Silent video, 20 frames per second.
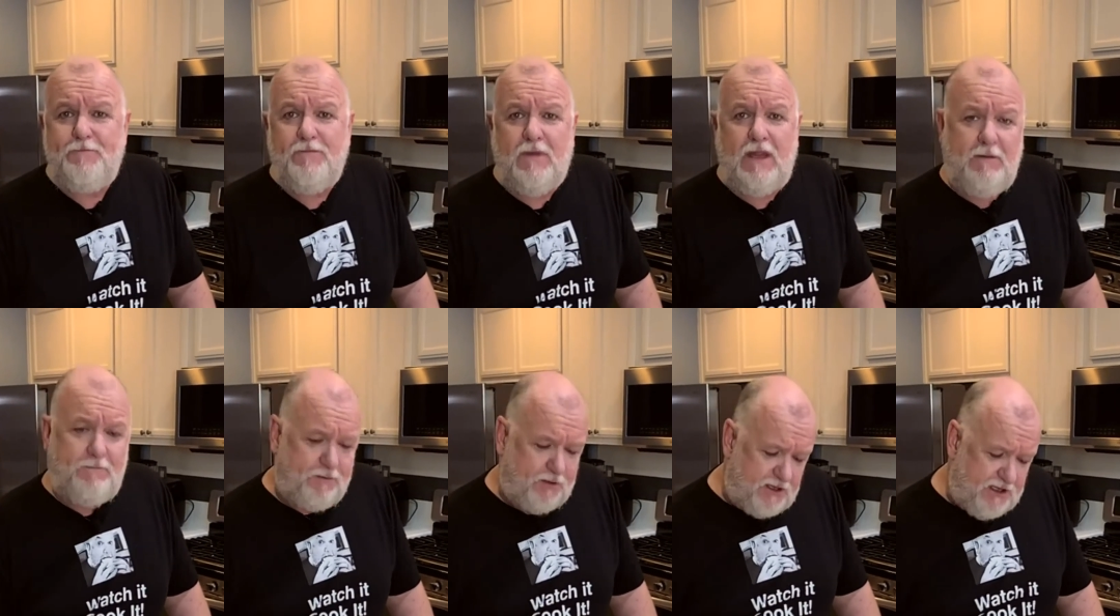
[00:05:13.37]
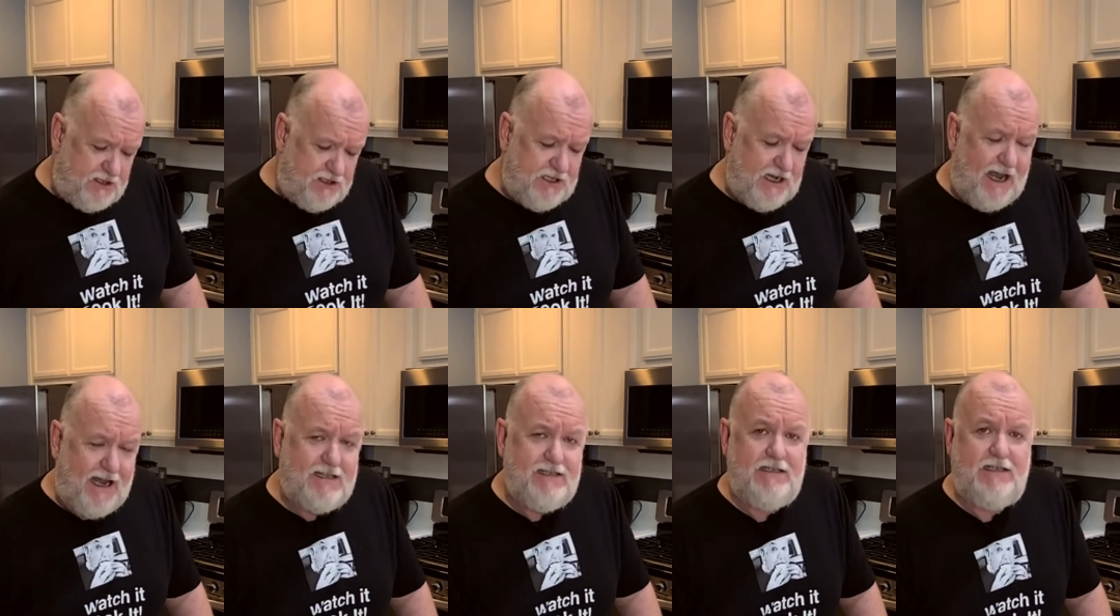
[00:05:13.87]
They're pretty
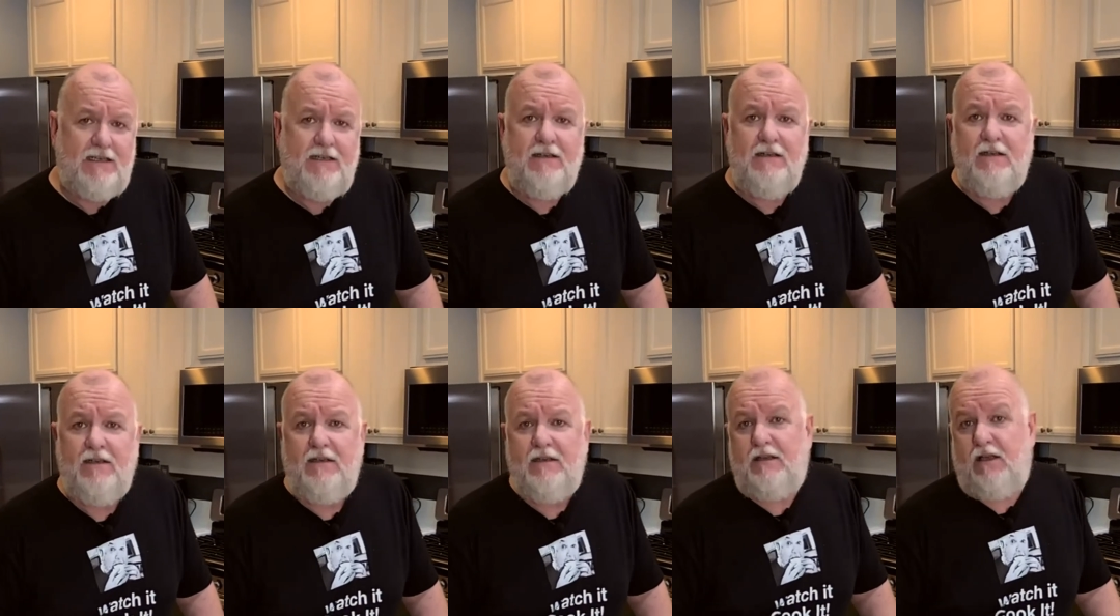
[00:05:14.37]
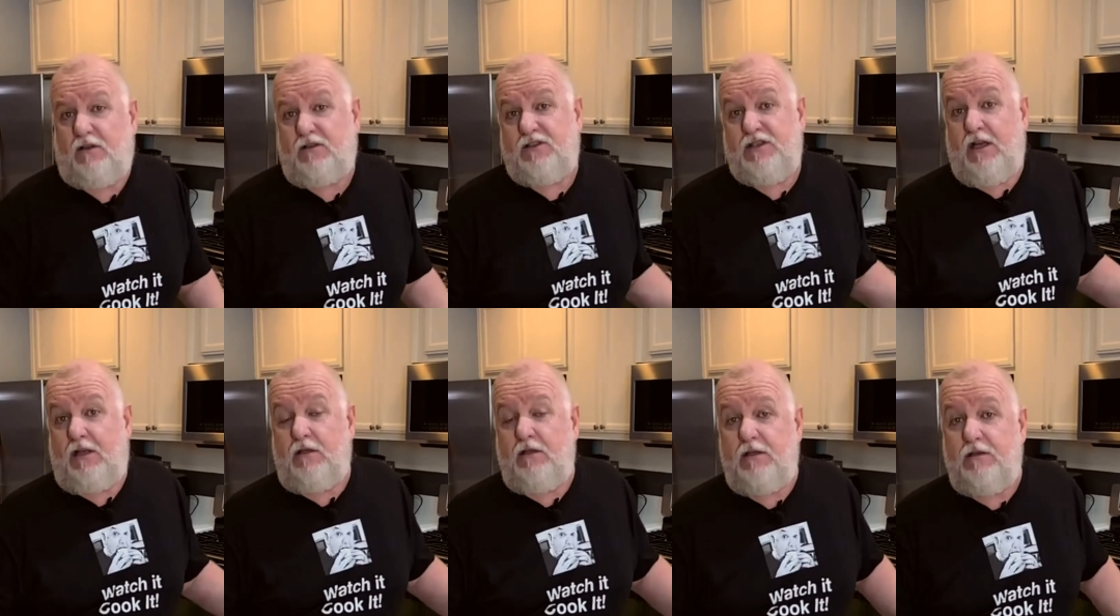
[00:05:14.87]
chatty, they'll
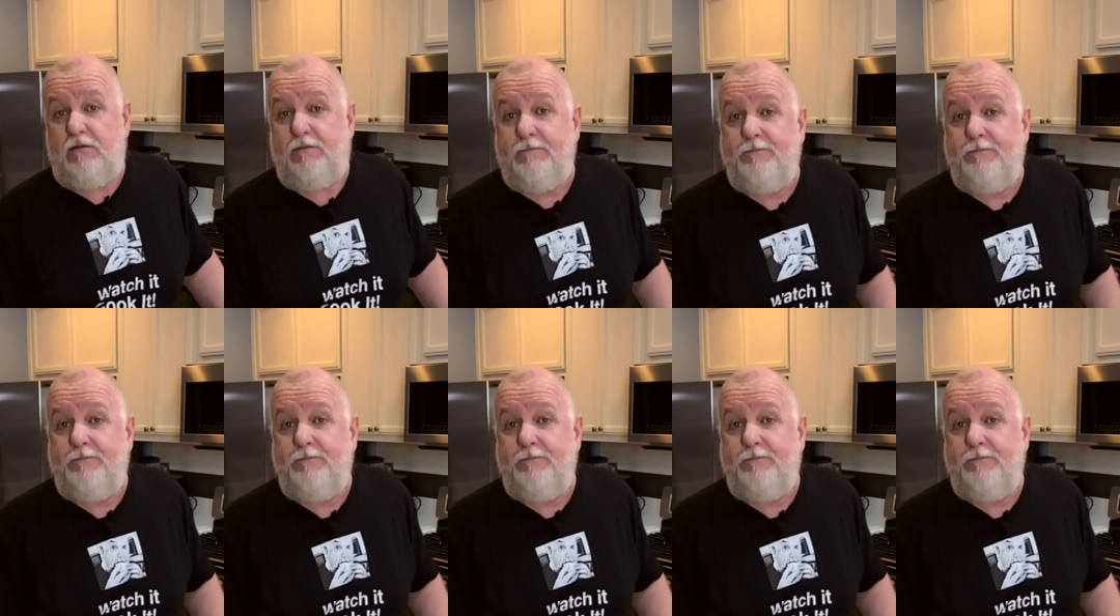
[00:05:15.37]
tell you.